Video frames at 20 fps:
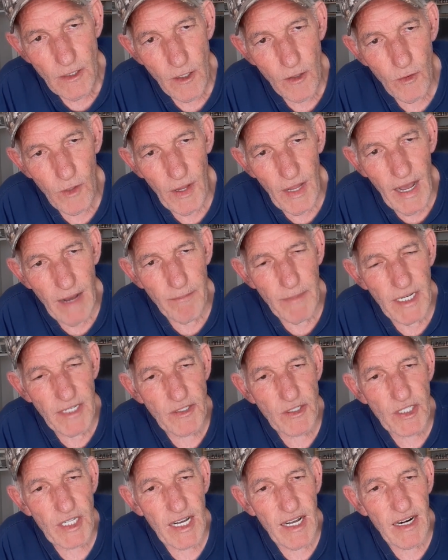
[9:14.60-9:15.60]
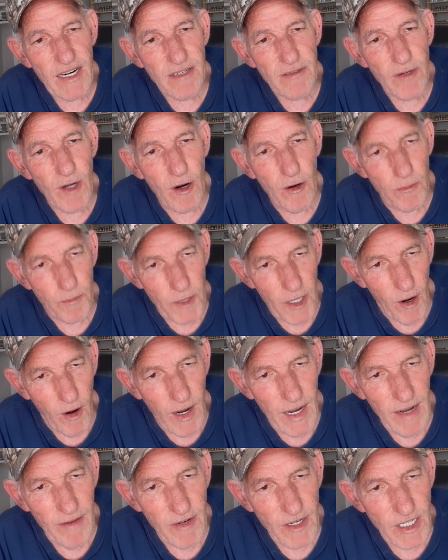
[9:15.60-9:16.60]
With that being said, I hope you all
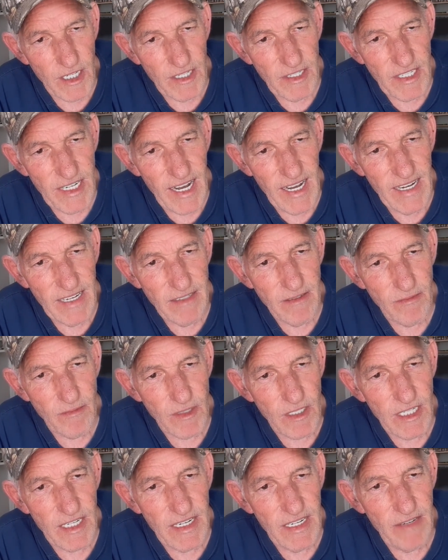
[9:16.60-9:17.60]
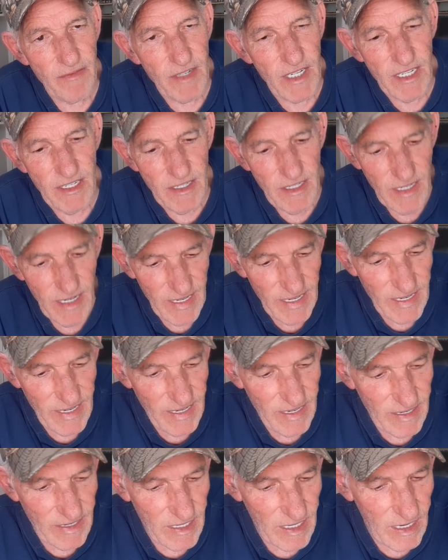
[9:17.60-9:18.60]
have a good day, good evening,
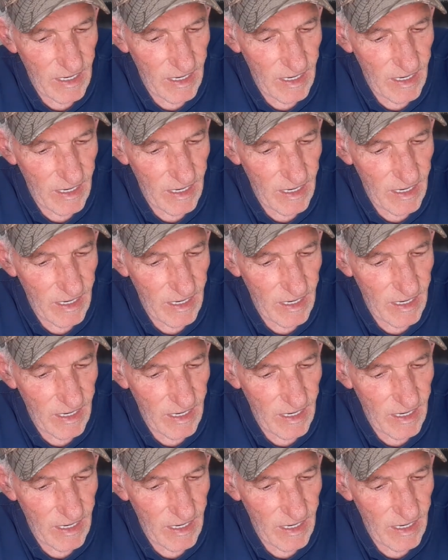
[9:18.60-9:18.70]
and